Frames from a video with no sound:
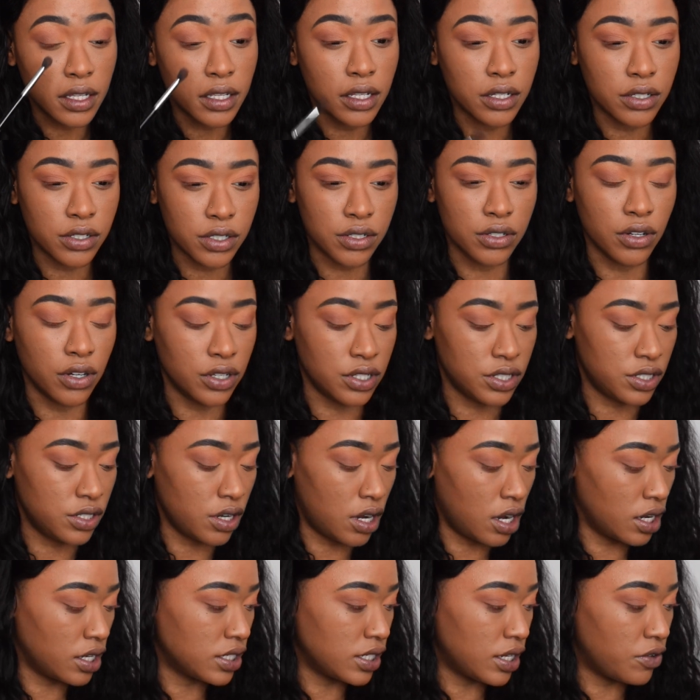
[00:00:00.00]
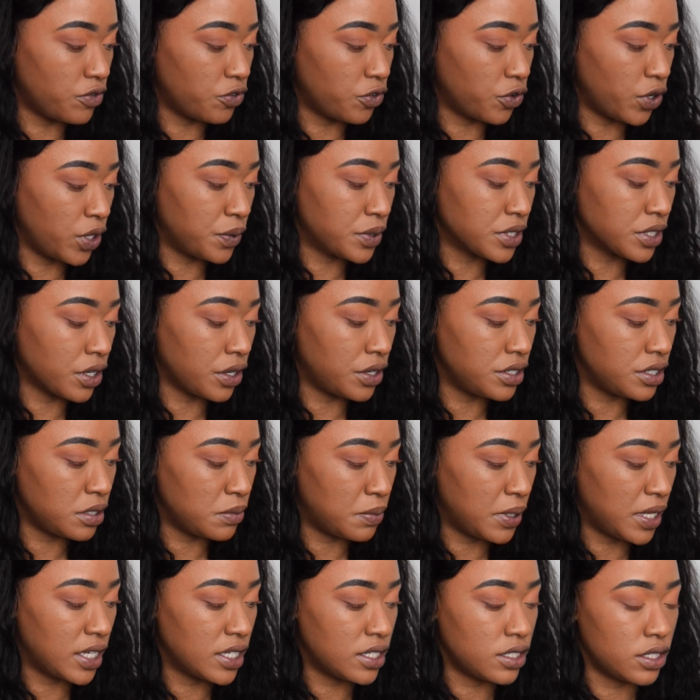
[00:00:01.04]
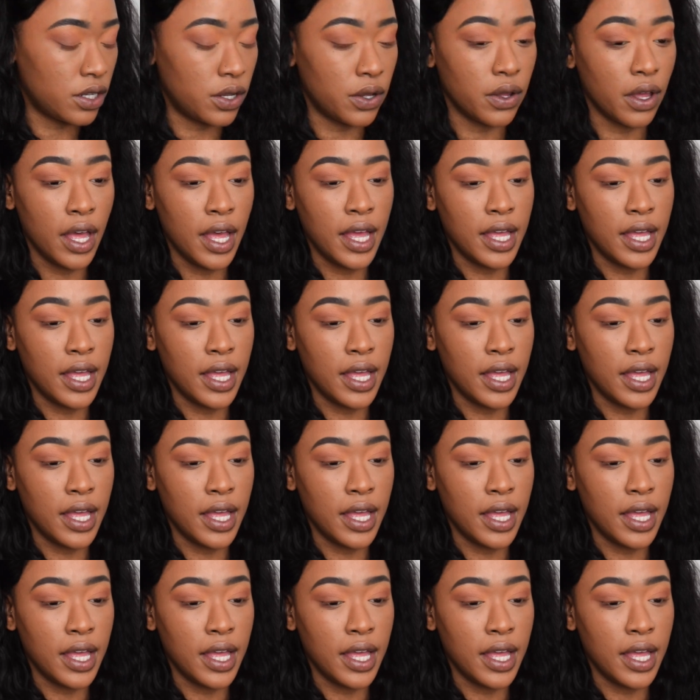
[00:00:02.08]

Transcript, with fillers: it's just not as dark as I thought it was going to be so